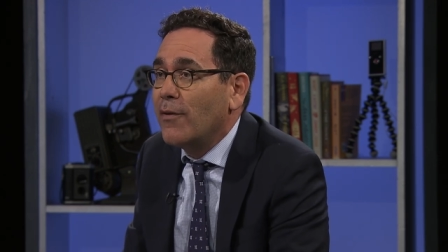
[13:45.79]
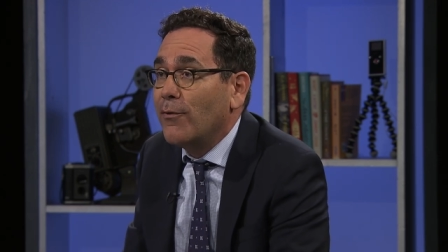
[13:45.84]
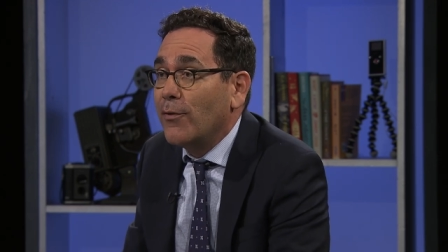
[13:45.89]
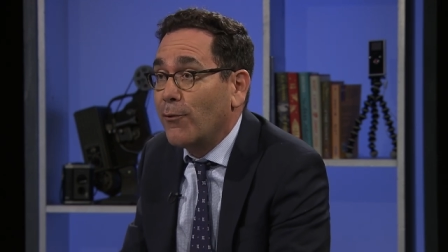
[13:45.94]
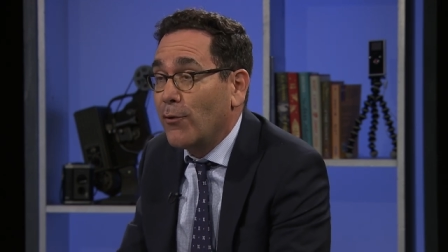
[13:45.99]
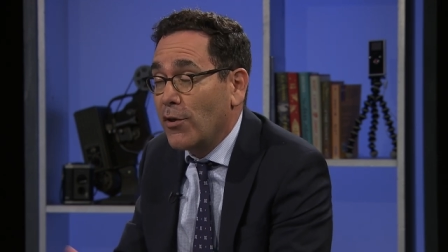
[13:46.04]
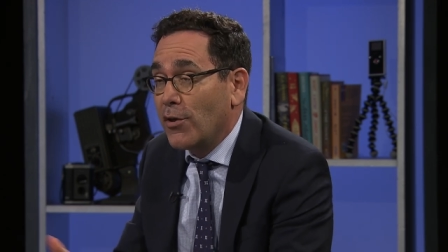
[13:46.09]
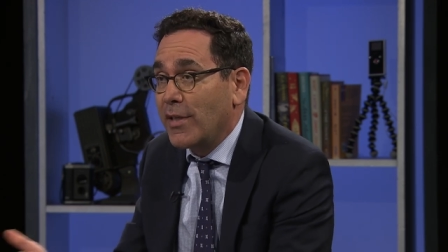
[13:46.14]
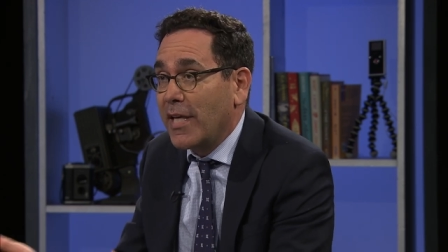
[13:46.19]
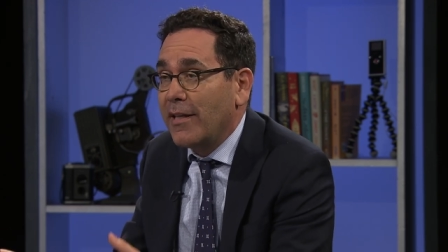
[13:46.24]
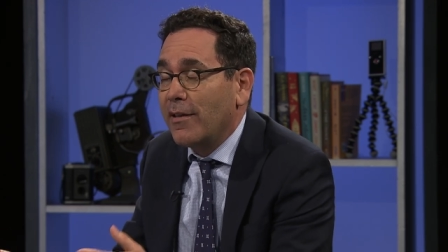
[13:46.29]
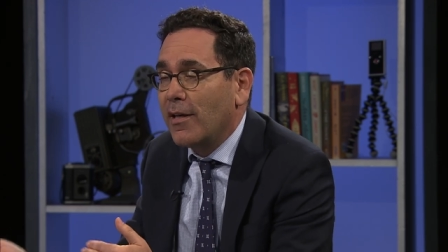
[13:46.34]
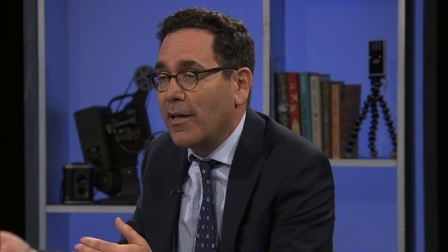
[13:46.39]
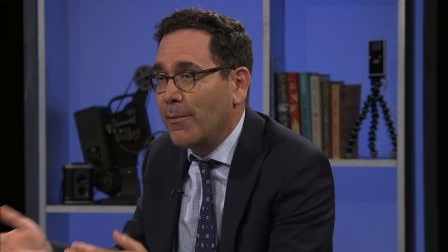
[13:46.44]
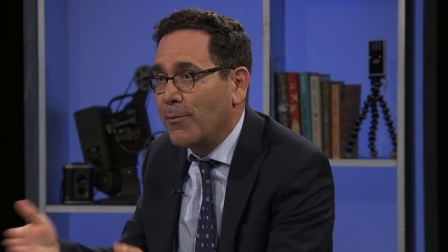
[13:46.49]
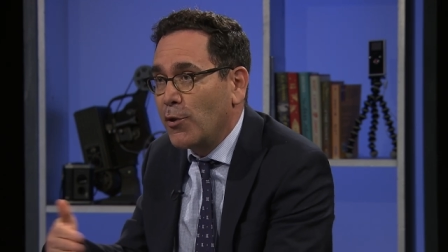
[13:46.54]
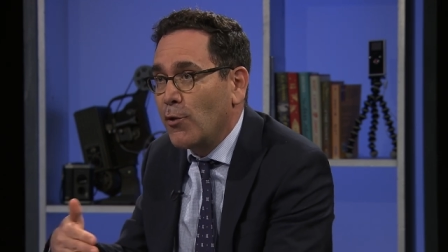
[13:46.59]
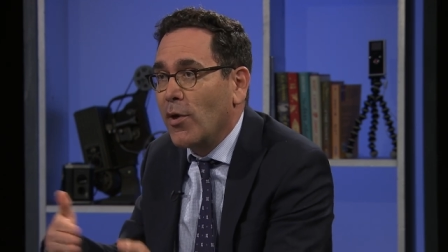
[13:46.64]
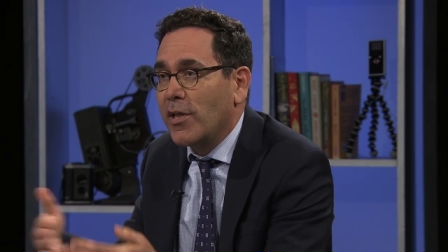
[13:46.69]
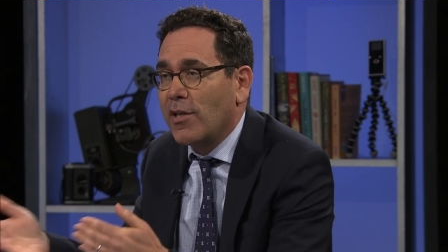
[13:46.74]
Versus, in
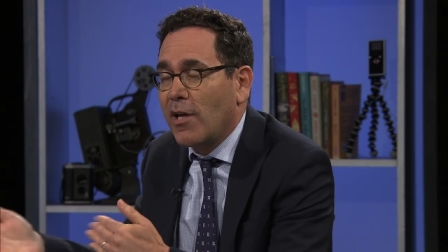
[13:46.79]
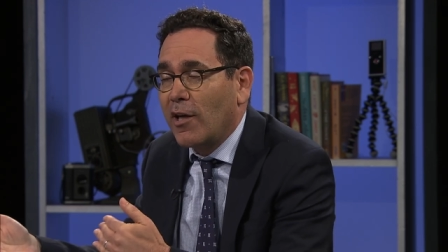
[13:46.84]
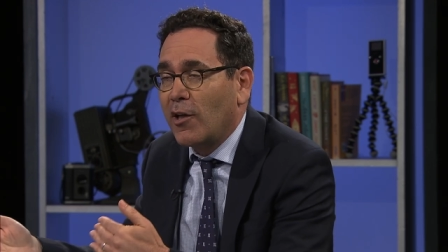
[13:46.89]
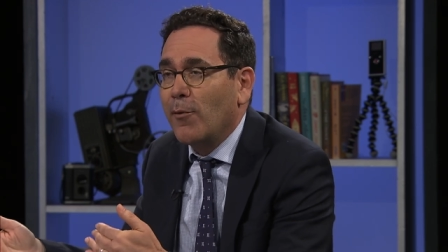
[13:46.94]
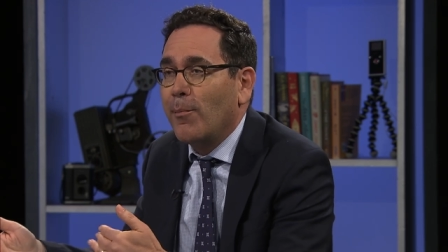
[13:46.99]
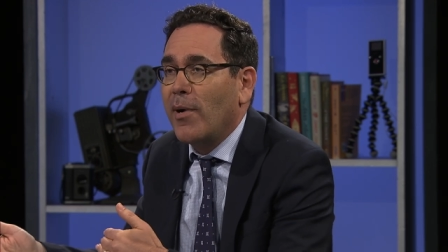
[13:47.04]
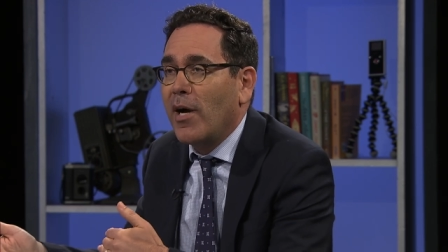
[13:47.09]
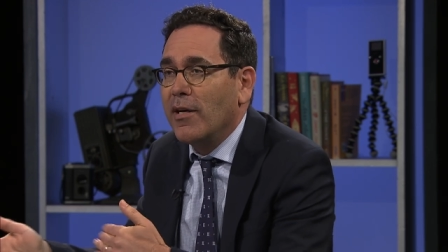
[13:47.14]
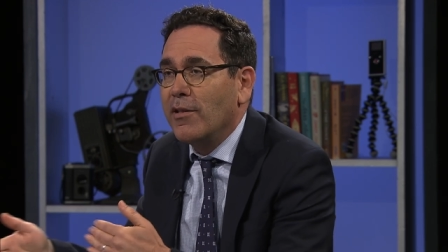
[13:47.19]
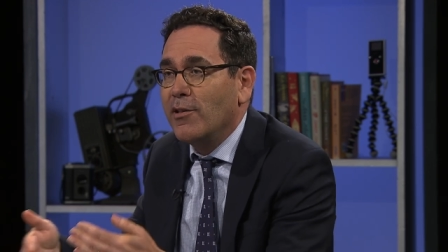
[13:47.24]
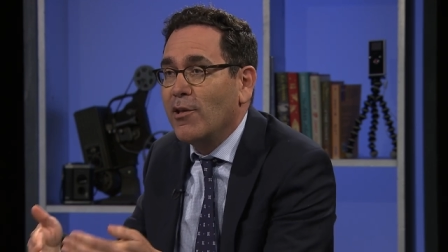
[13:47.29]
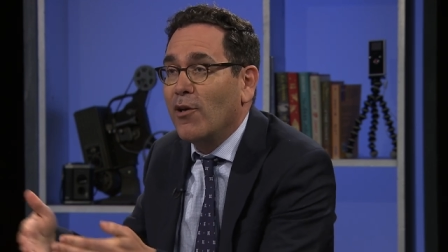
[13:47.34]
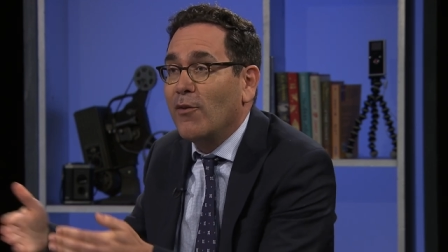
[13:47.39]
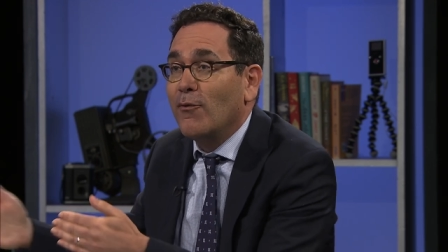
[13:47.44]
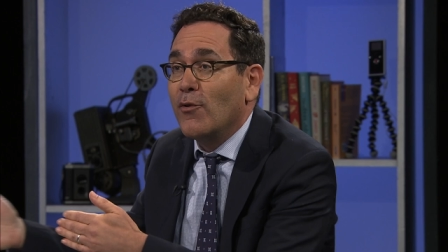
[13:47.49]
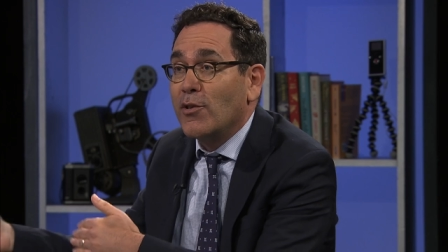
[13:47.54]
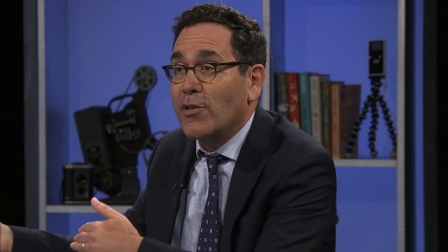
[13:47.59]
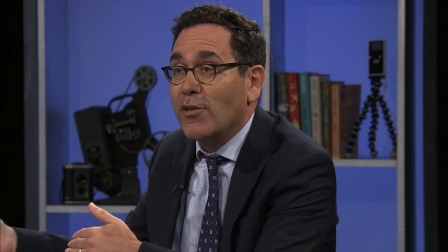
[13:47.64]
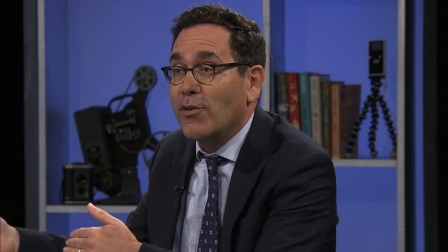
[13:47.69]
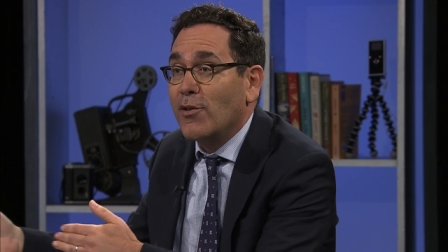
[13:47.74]
the U.S. occupied
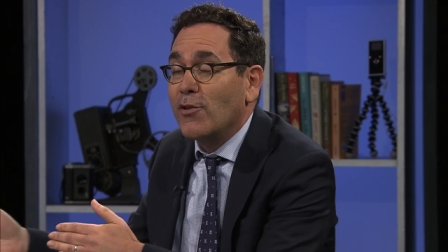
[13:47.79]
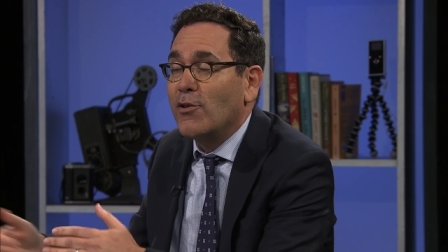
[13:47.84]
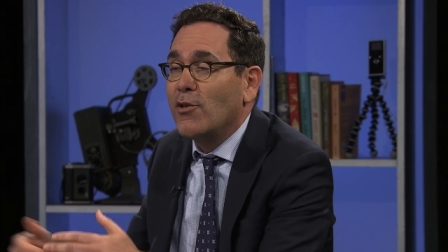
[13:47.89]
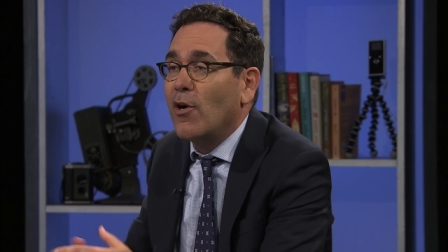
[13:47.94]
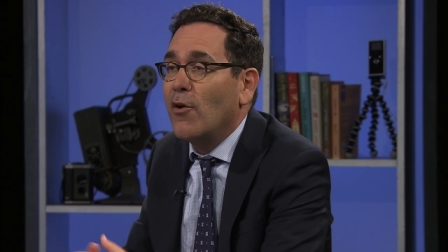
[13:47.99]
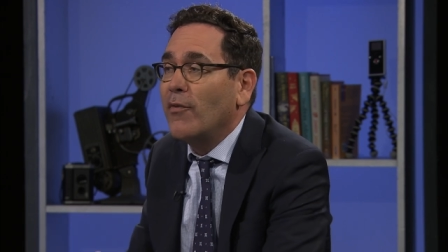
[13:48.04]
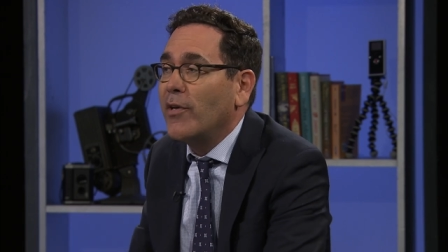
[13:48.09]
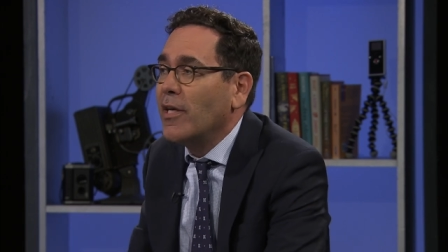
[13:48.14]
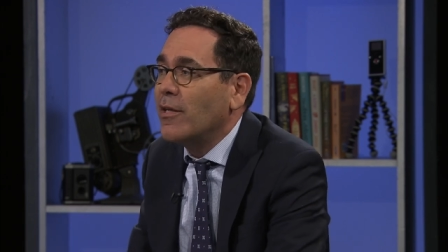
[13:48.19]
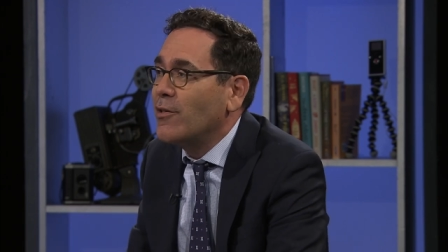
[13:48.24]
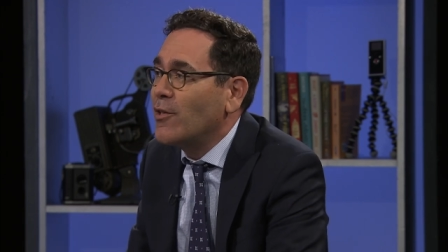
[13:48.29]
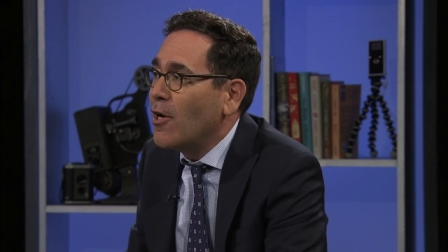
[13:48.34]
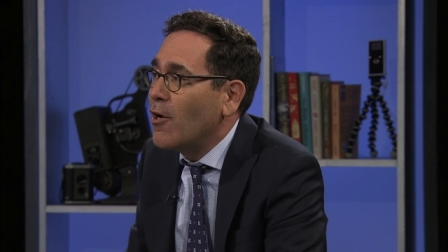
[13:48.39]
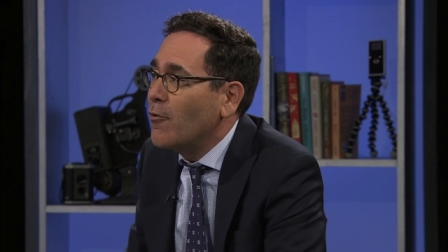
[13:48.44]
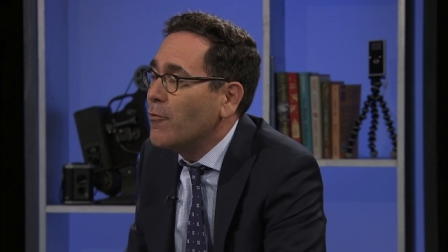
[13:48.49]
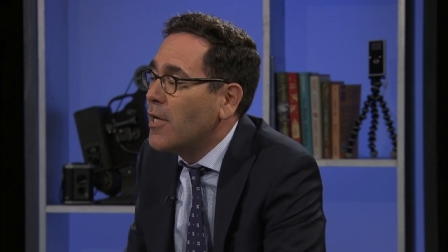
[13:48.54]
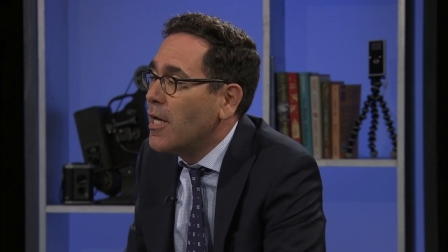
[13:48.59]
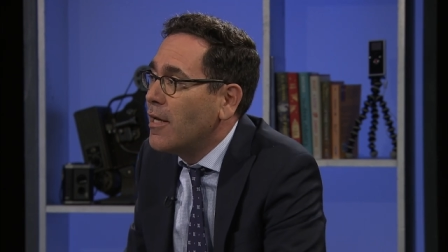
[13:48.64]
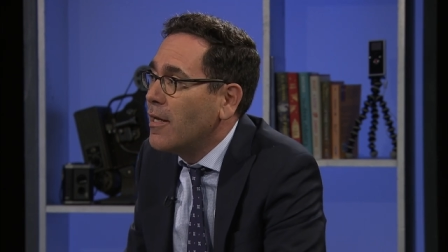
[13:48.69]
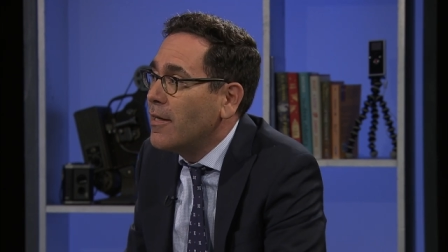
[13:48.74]
zone versus the Soviet
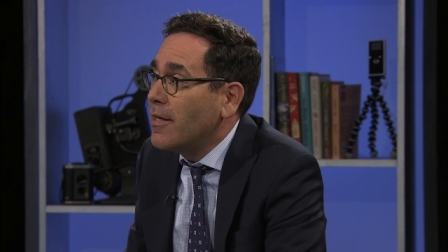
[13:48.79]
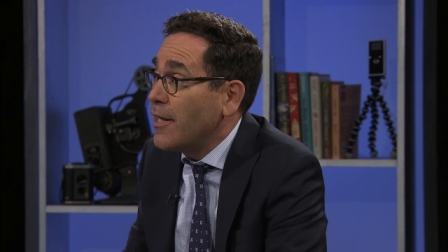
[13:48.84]
zone.